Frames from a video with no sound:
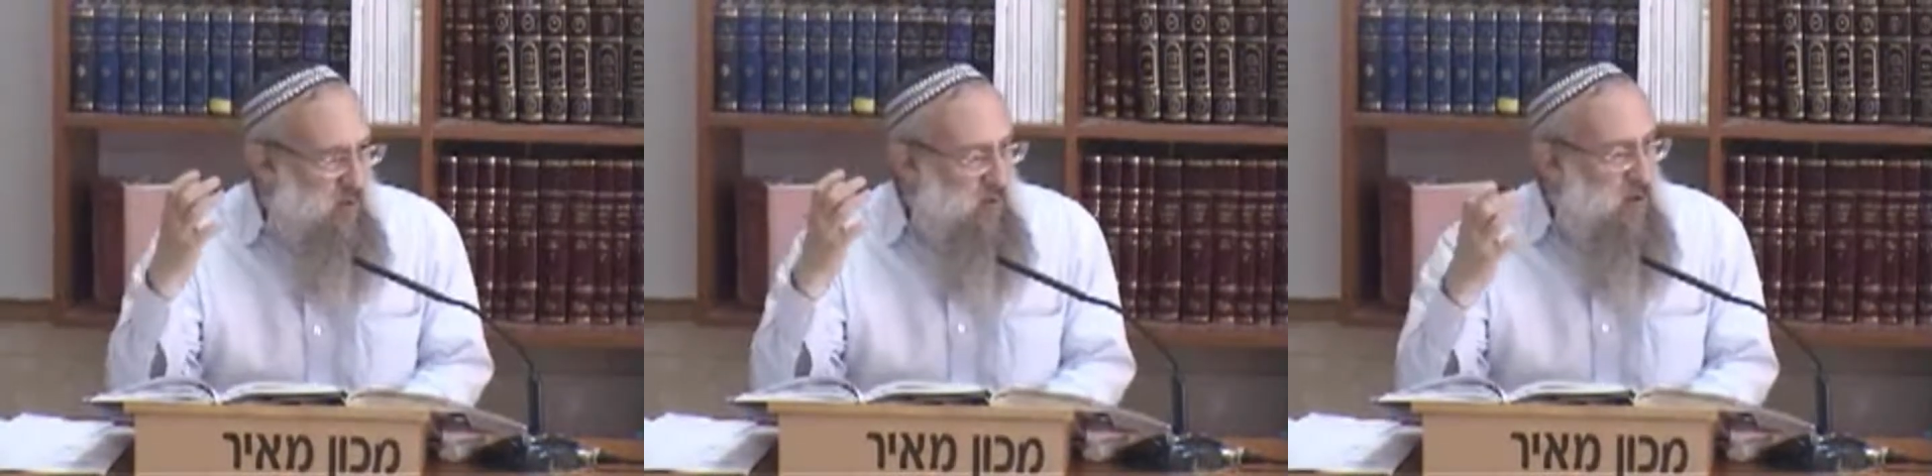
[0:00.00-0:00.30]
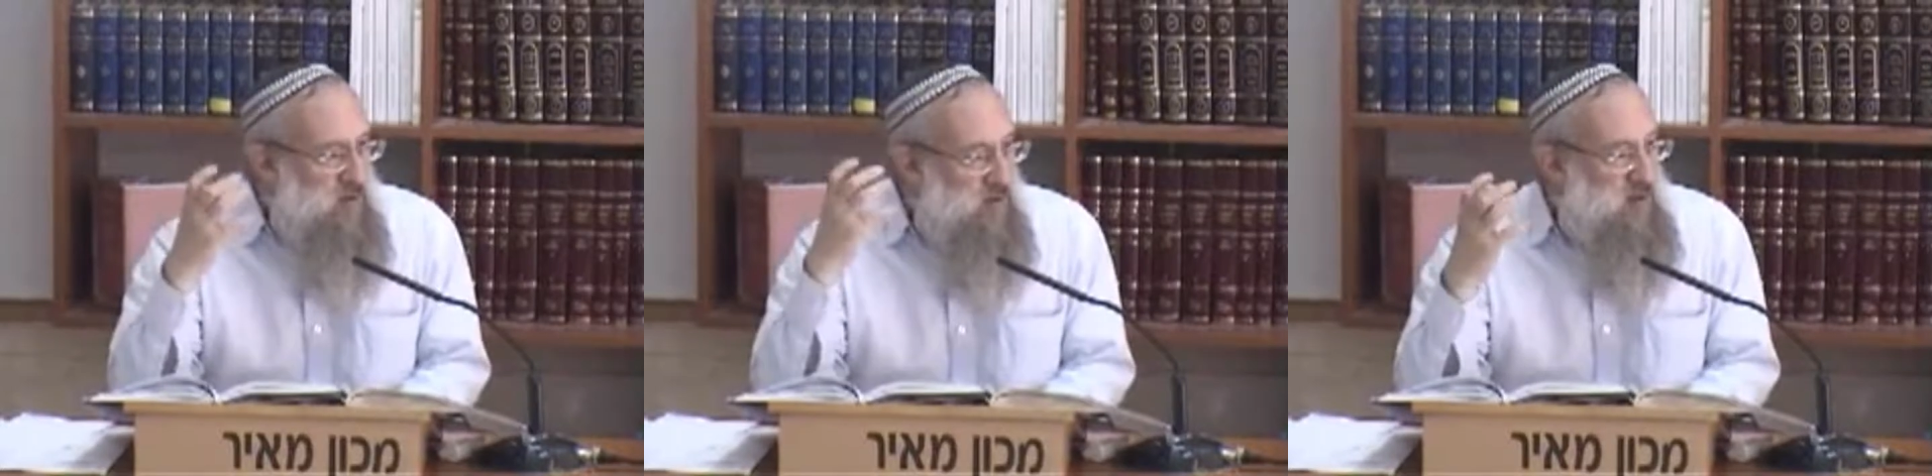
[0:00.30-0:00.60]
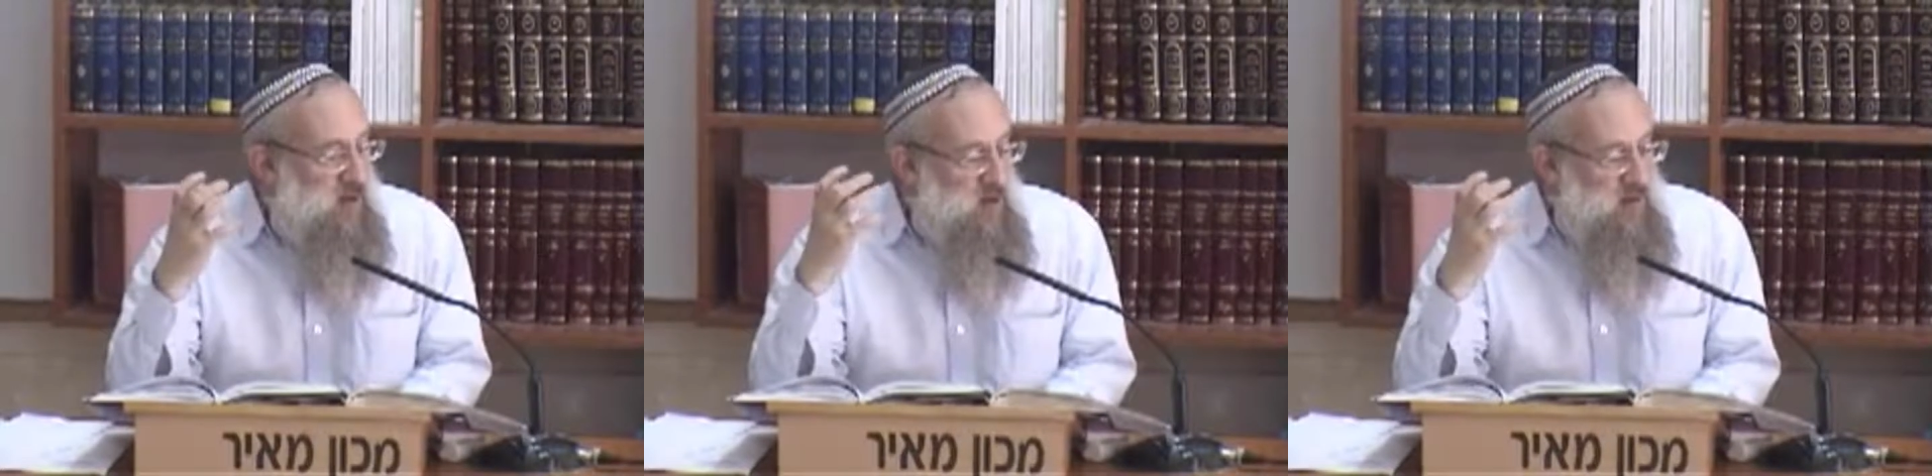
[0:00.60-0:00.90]
What are you
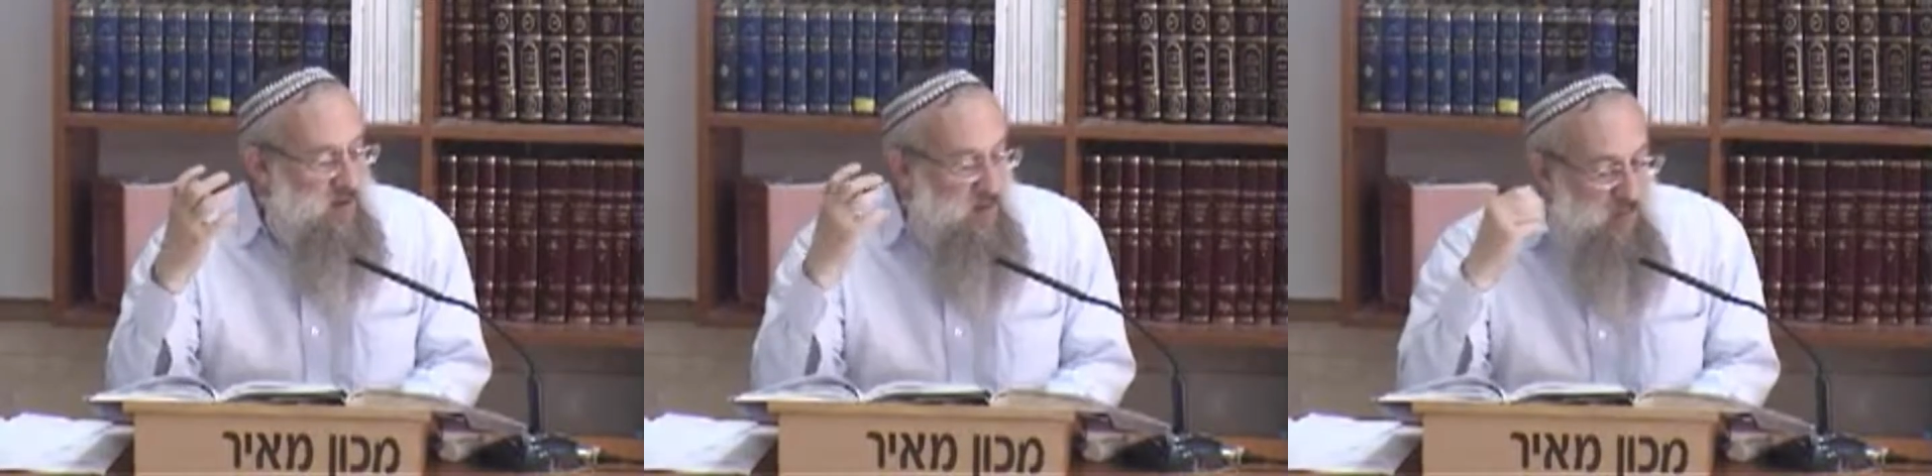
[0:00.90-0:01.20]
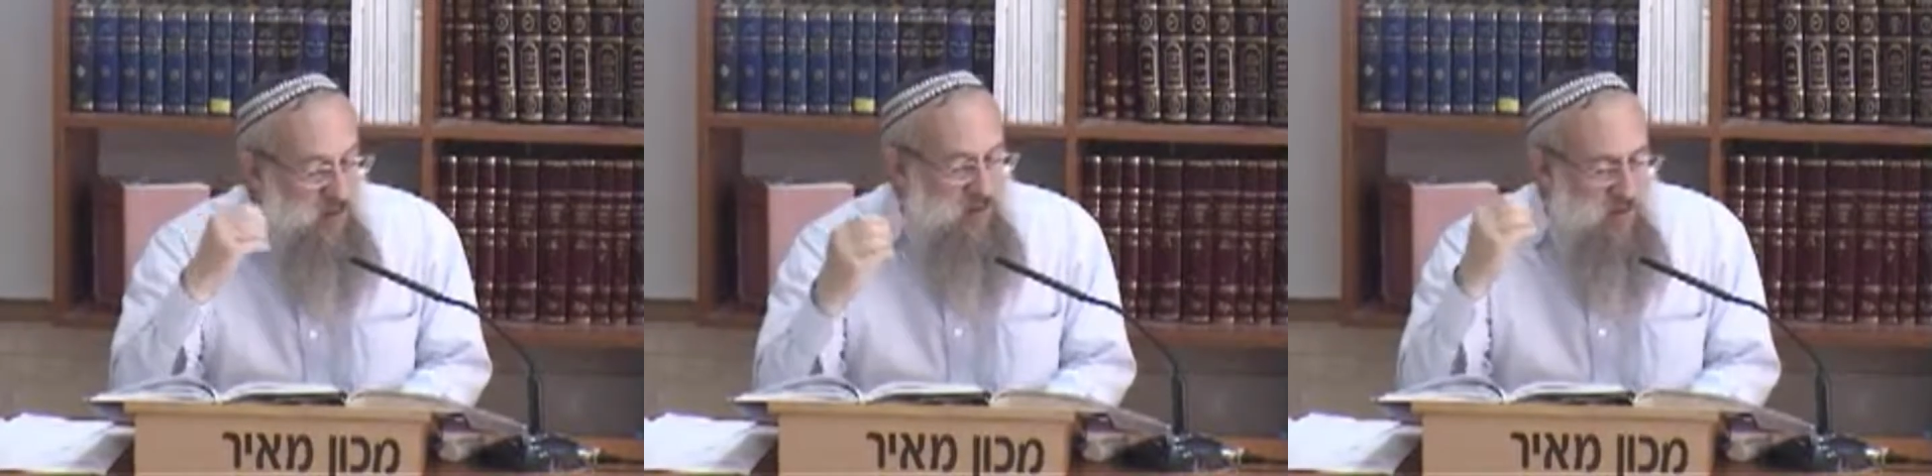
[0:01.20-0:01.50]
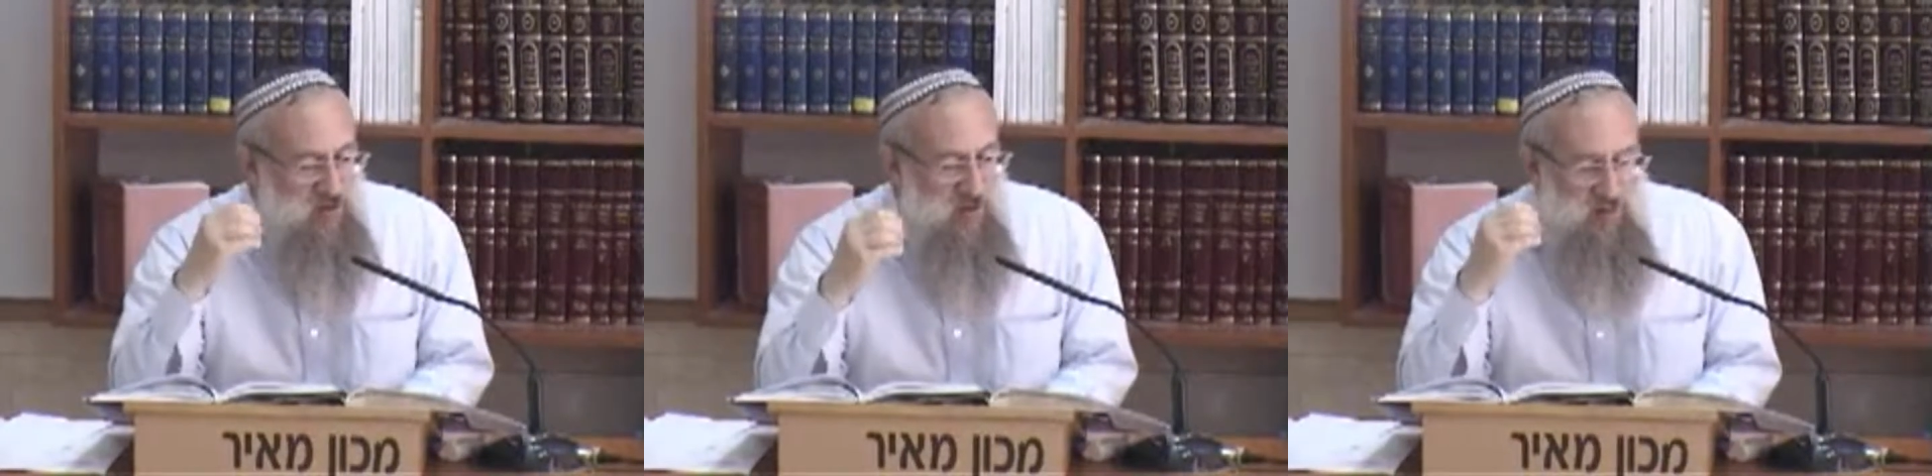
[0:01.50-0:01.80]
studying? What is this
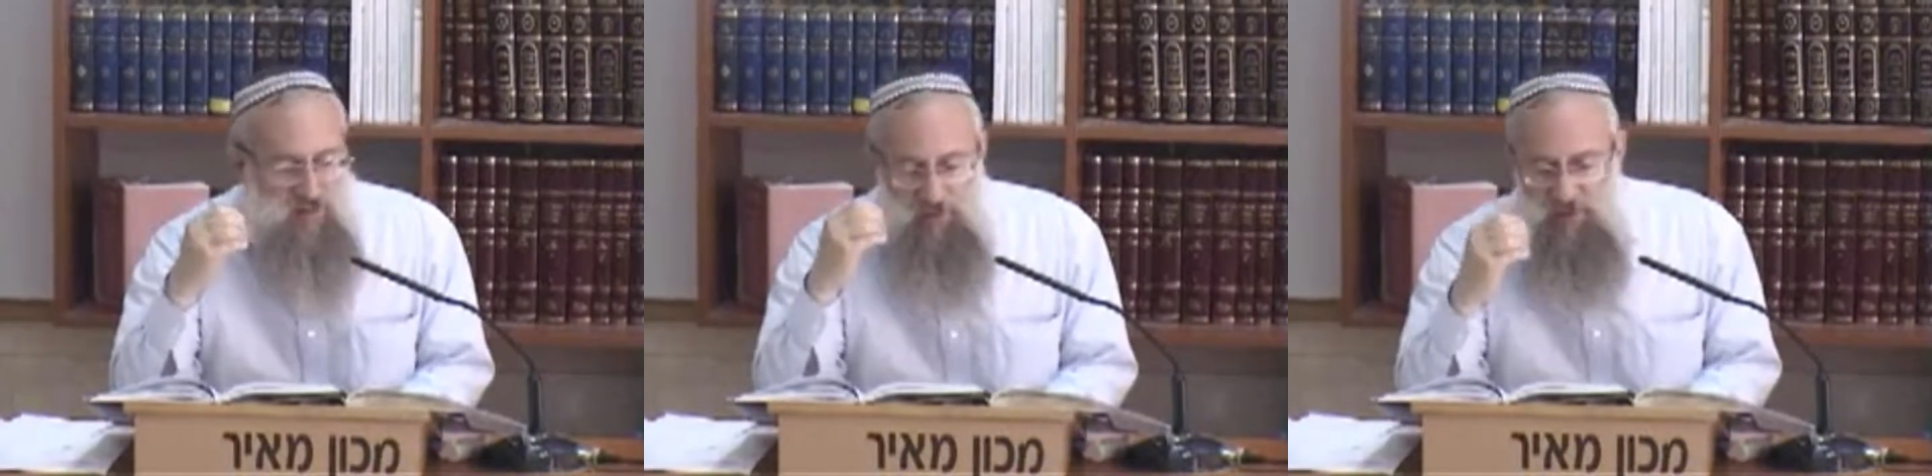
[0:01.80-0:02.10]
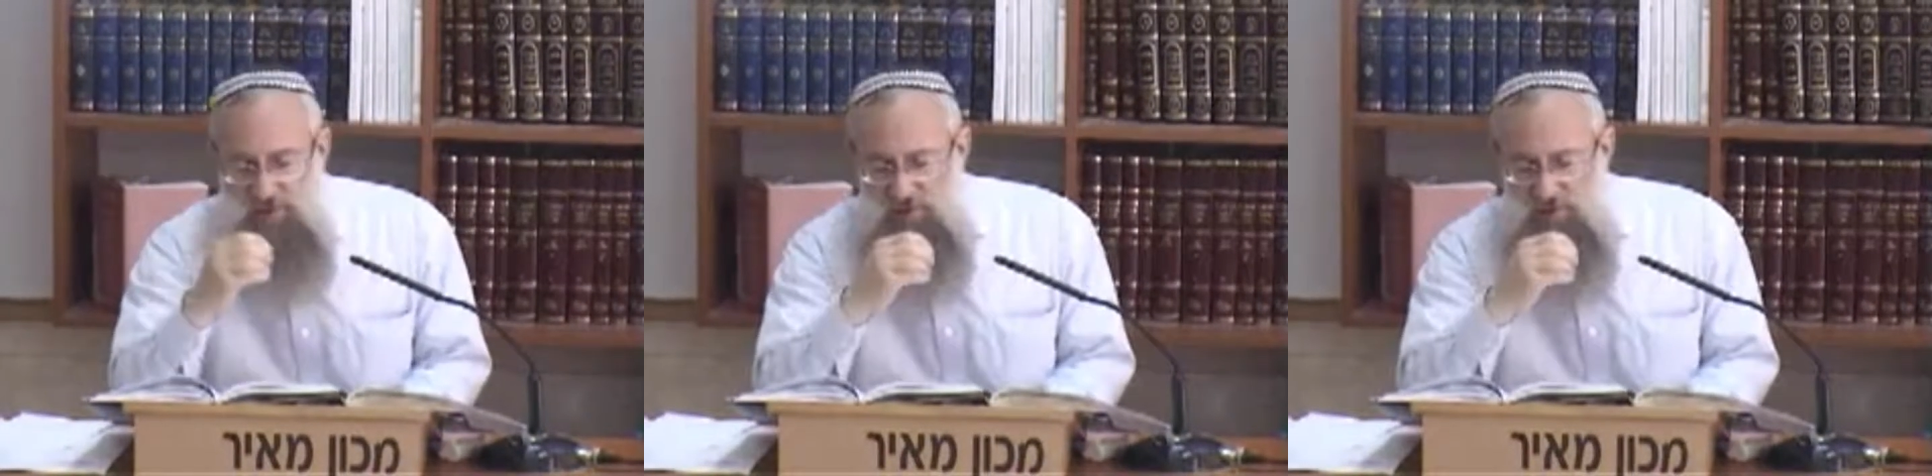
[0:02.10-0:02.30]
Torah? We mentioned you